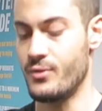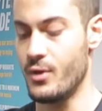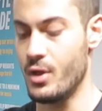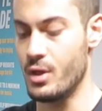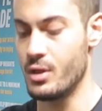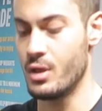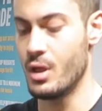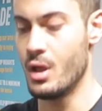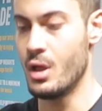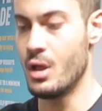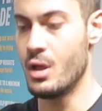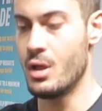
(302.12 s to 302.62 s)

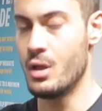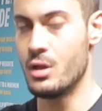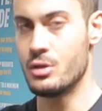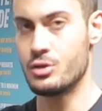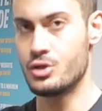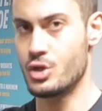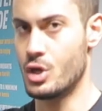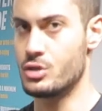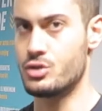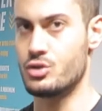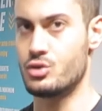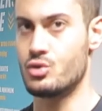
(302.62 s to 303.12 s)
well,
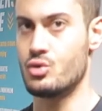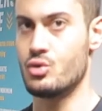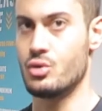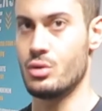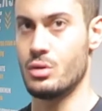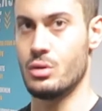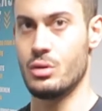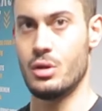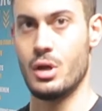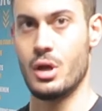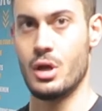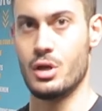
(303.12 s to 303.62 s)
just
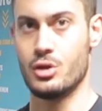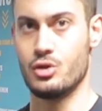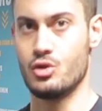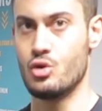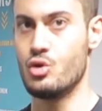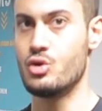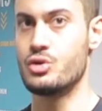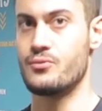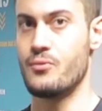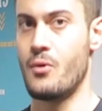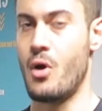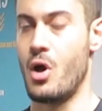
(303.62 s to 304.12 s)

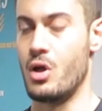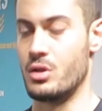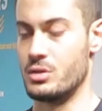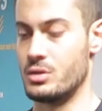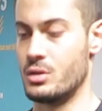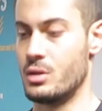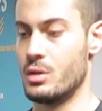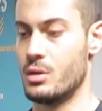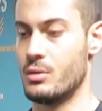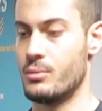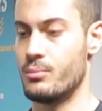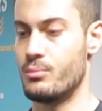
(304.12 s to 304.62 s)
use
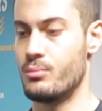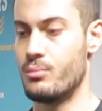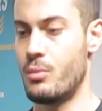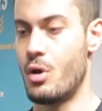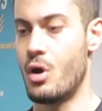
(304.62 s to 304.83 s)
one.